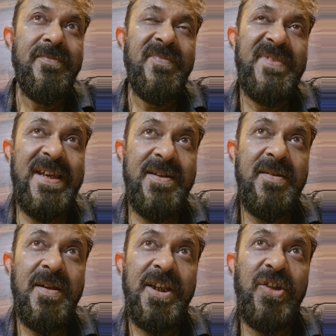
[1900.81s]

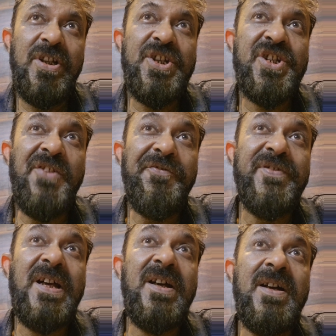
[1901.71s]
then you will
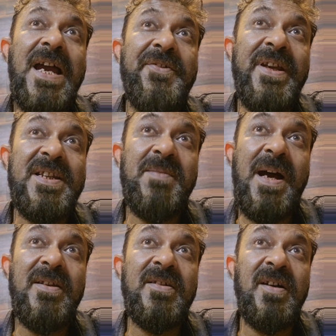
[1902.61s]
shift the aggregate
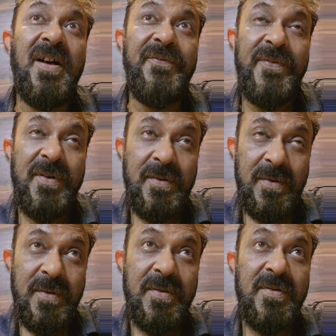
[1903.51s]
demand curve
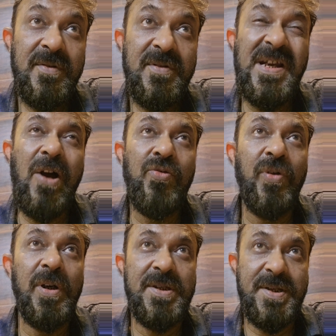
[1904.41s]

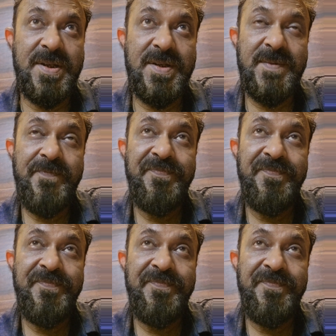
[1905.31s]
downwards.